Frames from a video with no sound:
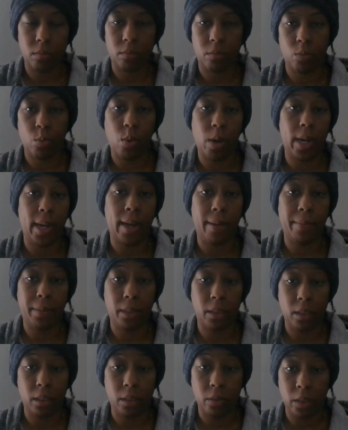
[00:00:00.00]
what happened
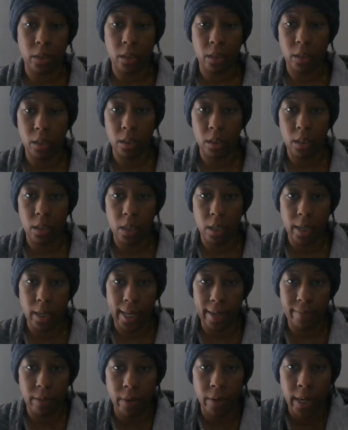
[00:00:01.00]
to it. I have
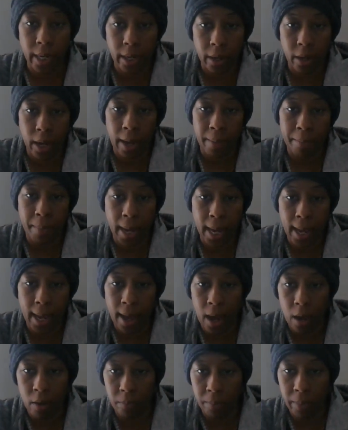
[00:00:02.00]
no idea. I might
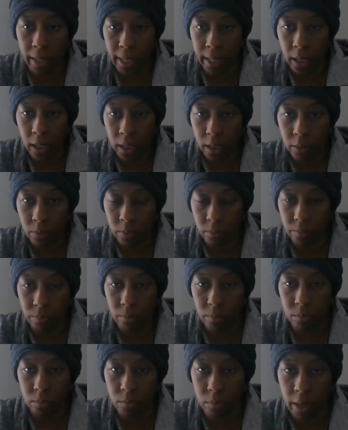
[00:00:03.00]
have my other
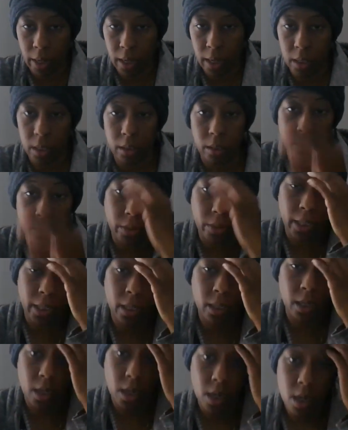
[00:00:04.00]
regular
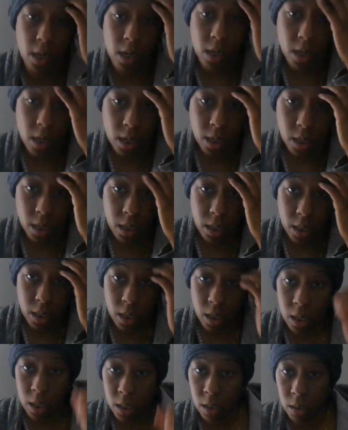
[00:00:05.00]
square.
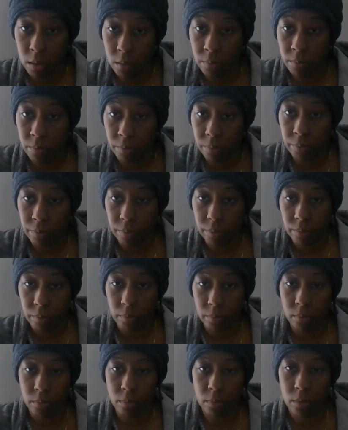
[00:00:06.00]
Um,
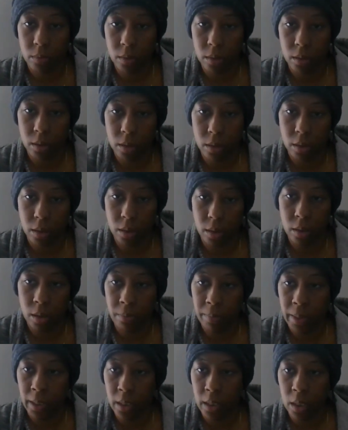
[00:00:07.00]
they
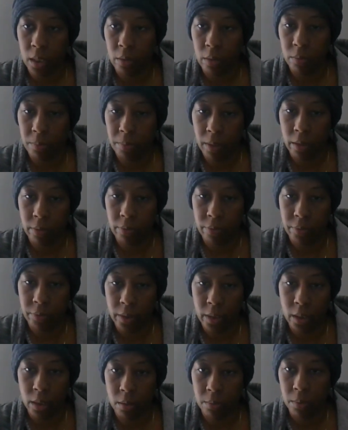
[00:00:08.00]
might not even be free
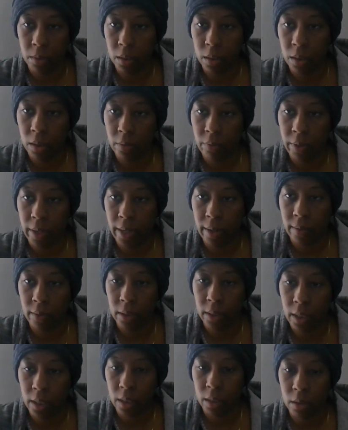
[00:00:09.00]
anymore. Let's see if I have an
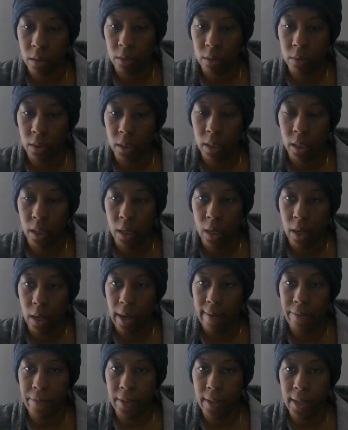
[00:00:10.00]
account already.
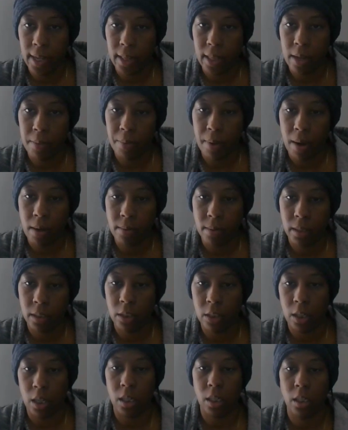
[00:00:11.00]
I feel like they probably
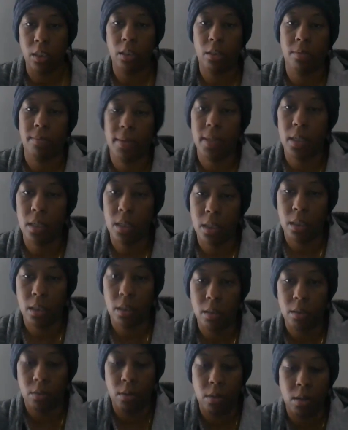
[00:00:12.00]
charged me too.
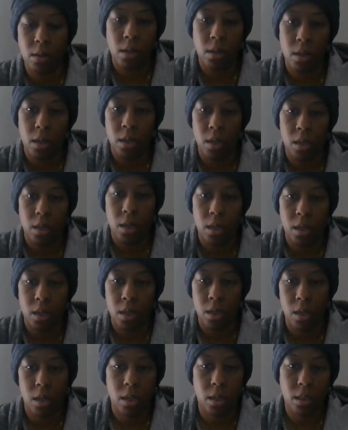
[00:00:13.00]

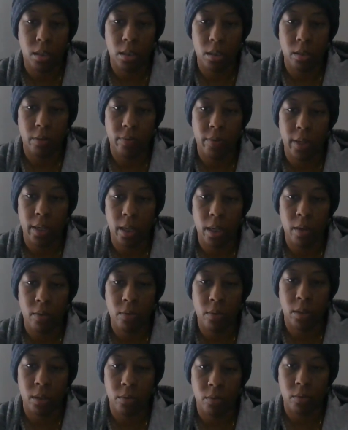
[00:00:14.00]
Let's see if I have
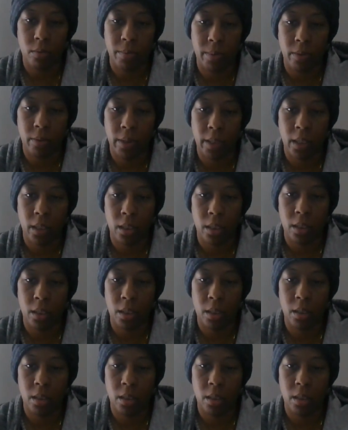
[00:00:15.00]
one with my regular.